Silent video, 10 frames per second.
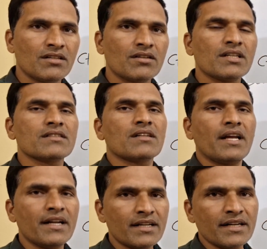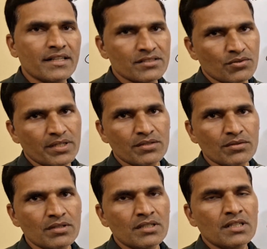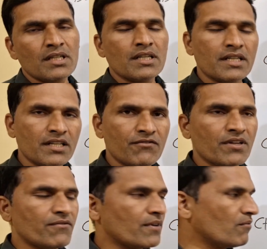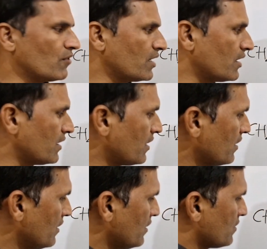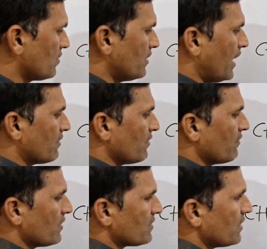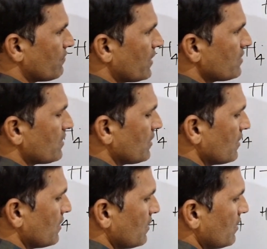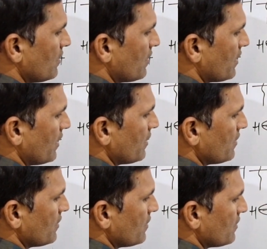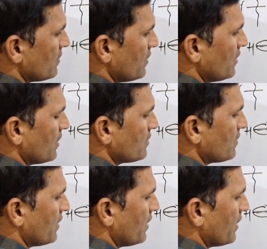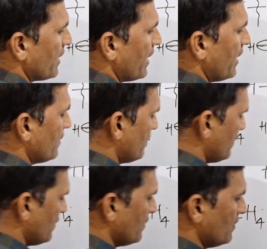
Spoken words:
Okay, slightly it is going to differ from one another. So that we will see first. Okay, CH3 gas.